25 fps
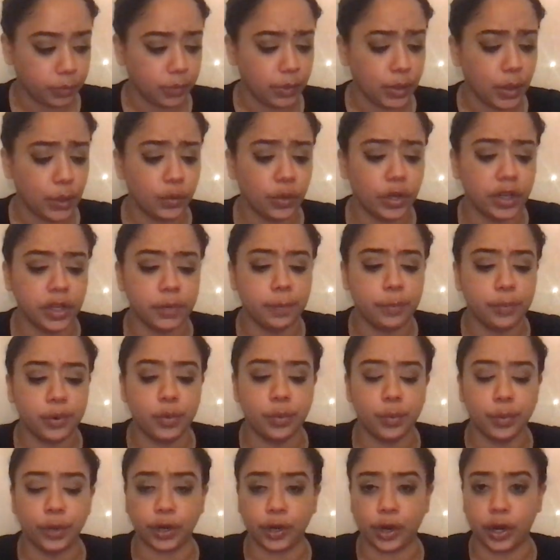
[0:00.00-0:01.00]
We're going to pull
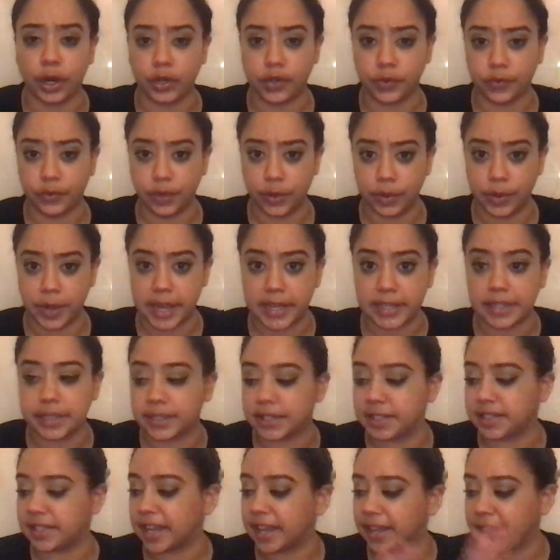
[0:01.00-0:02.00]
more cards for you guys in a
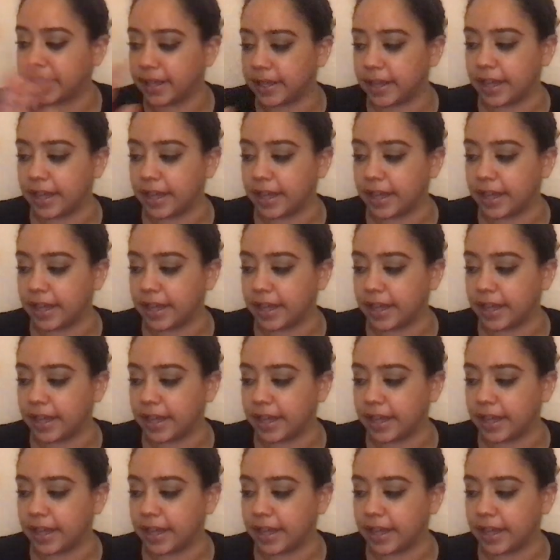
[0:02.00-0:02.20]
second.